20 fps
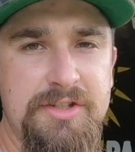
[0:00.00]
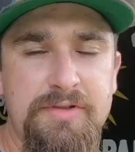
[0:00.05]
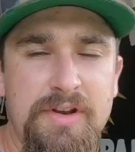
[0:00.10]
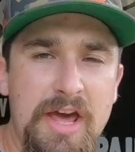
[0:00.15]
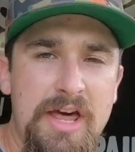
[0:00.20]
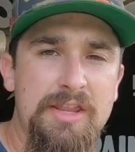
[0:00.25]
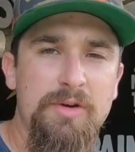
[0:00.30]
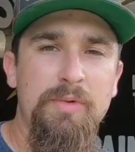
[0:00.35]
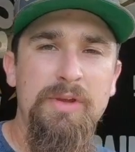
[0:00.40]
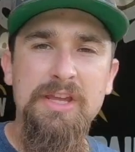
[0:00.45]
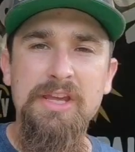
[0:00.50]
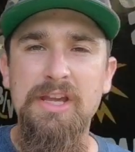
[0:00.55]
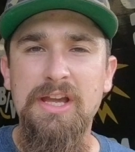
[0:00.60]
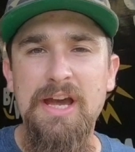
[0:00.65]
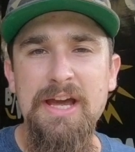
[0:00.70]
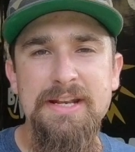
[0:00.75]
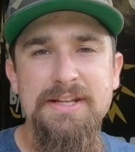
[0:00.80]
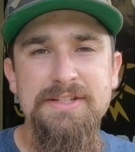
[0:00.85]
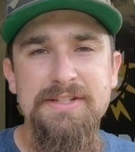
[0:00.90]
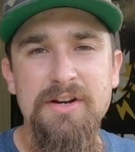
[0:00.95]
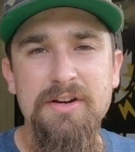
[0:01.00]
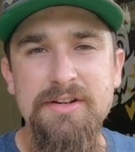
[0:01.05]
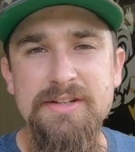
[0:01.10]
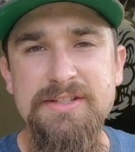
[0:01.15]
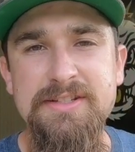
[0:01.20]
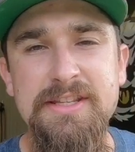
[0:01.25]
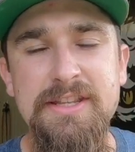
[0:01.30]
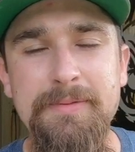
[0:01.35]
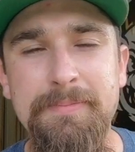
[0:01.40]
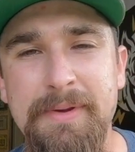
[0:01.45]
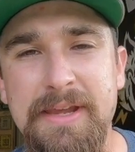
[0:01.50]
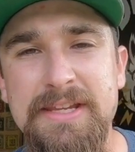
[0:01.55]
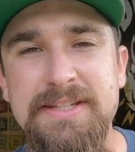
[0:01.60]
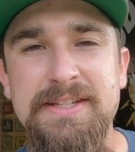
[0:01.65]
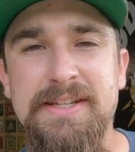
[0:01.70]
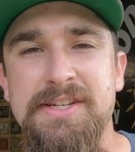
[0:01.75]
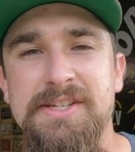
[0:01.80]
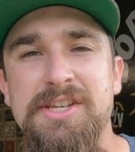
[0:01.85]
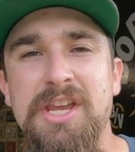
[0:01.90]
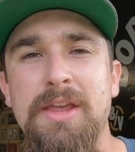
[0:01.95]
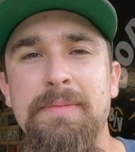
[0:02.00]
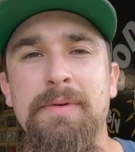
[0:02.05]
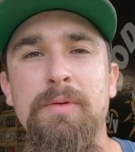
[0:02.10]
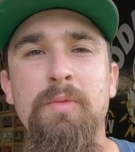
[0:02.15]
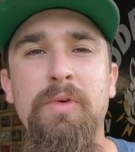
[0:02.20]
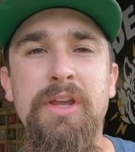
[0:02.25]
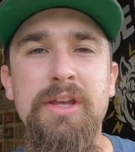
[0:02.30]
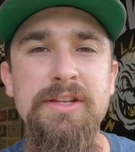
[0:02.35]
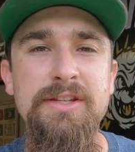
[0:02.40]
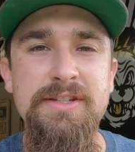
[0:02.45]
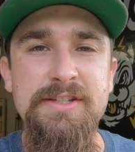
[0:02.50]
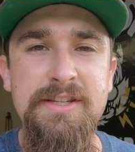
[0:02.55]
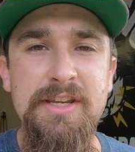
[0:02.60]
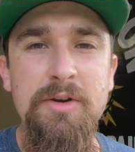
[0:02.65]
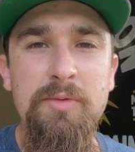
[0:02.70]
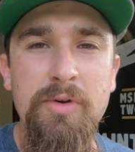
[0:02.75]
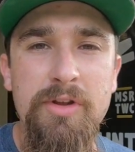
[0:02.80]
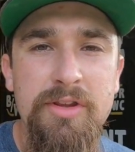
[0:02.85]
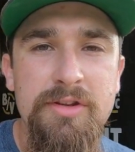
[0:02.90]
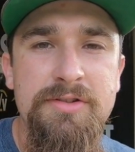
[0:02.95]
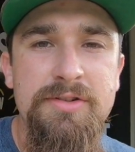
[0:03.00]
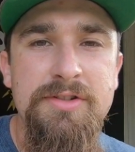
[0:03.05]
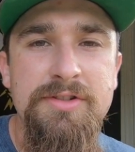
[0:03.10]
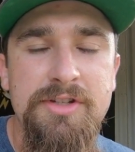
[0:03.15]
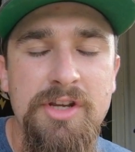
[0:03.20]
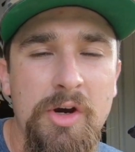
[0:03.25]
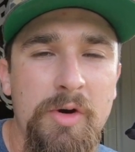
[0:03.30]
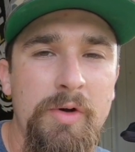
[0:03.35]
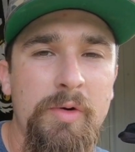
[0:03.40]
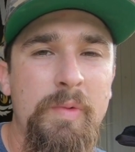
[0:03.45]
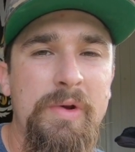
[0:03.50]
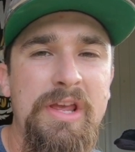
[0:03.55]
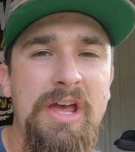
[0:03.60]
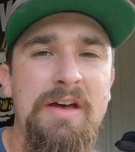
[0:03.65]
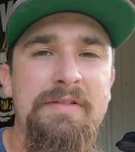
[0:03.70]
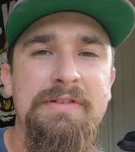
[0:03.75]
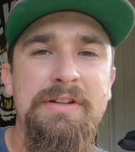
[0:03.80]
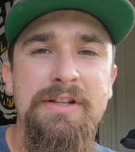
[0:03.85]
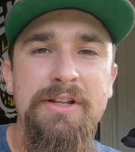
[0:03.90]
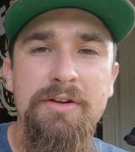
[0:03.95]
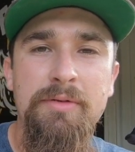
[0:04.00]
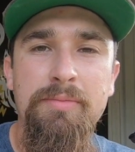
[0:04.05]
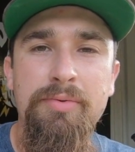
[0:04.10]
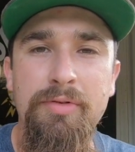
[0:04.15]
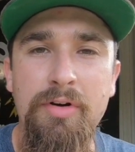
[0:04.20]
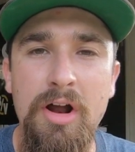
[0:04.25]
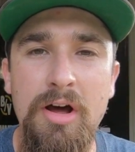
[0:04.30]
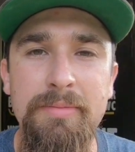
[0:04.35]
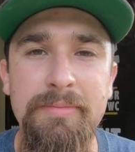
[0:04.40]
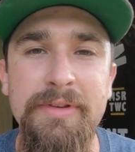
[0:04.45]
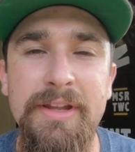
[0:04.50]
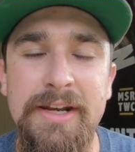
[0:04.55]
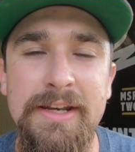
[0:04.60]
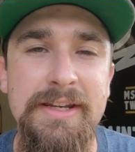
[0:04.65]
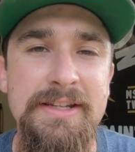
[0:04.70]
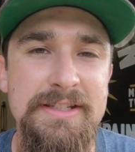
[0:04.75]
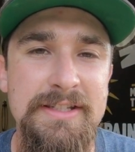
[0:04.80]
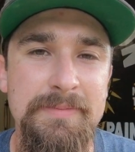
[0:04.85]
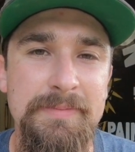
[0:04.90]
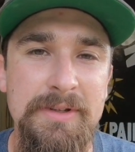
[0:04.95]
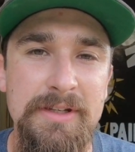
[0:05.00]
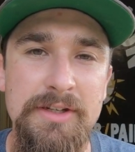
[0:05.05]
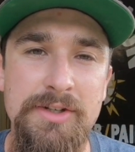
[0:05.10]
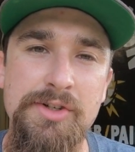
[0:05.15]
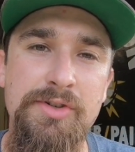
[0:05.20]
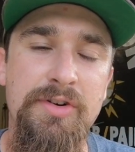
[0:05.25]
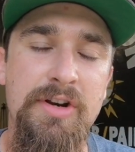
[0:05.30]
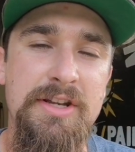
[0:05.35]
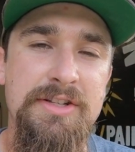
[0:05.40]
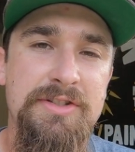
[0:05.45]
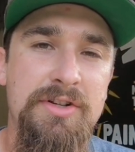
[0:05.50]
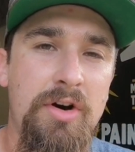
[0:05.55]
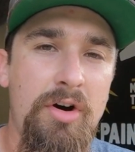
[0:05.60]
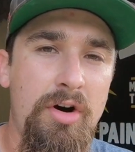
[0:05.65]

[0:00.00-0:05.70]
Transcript: now that we can kind of start to see the basic shape and we can see where this is going, we have a little problem that needs to be addressed.